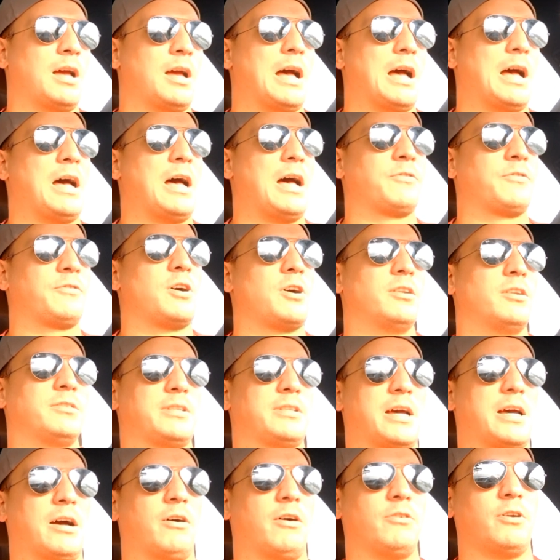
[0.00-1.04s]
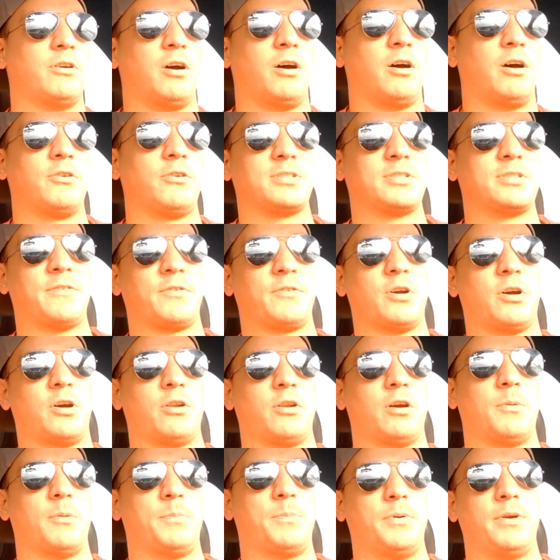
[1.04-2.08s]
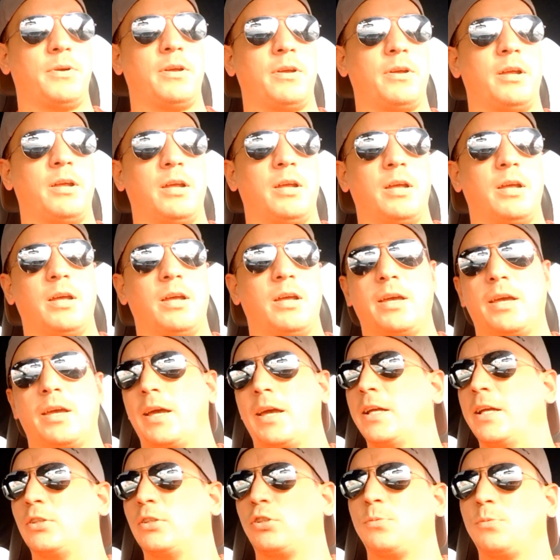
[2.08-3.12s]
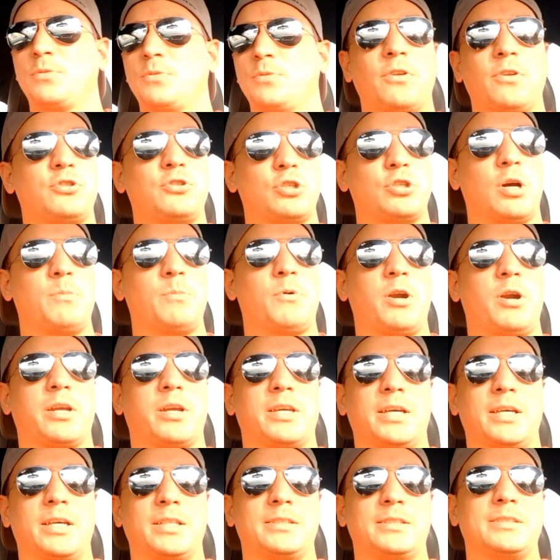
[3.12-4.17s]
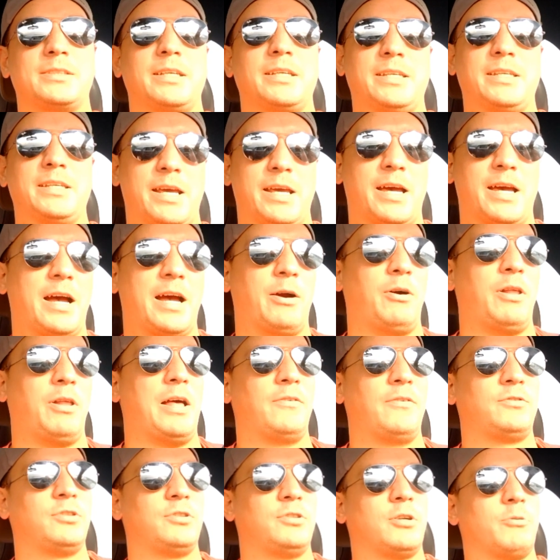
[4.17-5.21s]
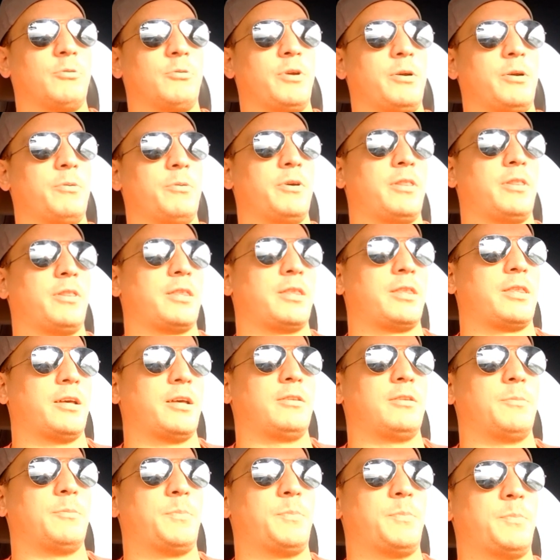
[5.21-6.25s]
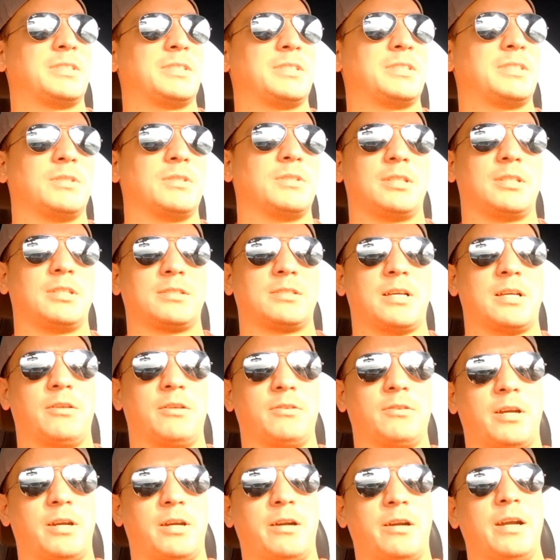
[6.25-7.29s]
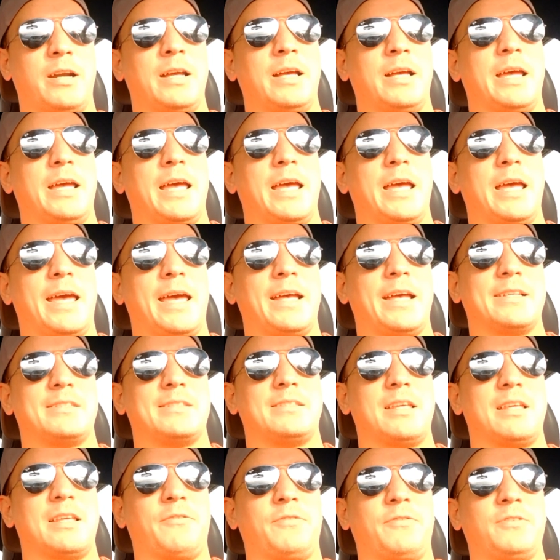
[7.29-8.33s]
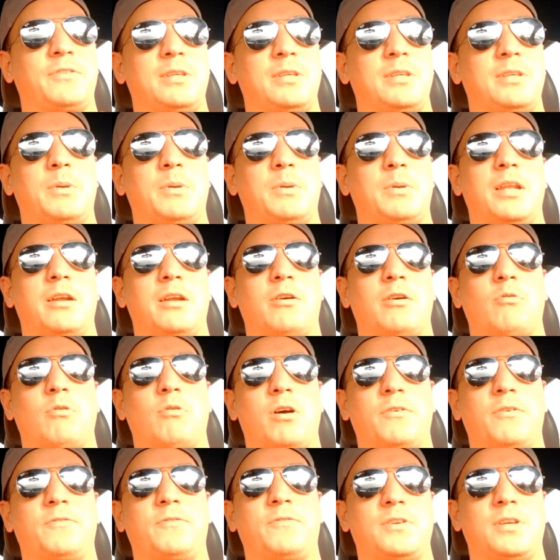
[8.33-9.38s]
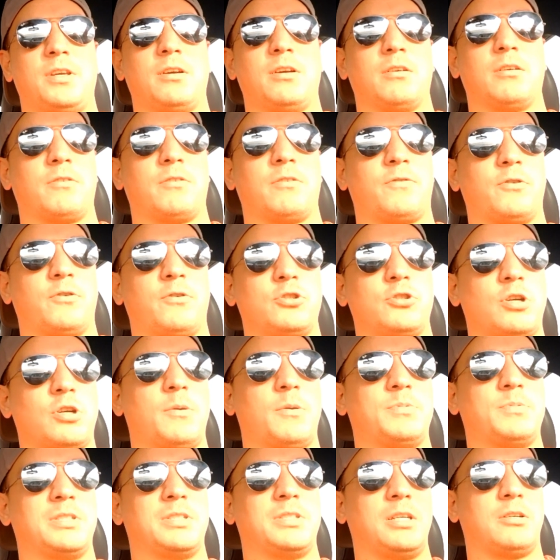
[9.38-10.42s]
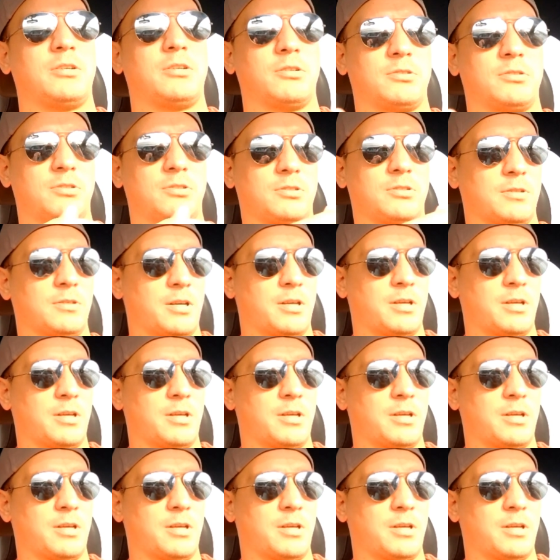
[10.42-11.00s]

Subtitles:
have gone down, others have gone up. In terms of the job market, yeah, I will have to agree with the pessimistics out there. It's definitely been a rough year for job seekers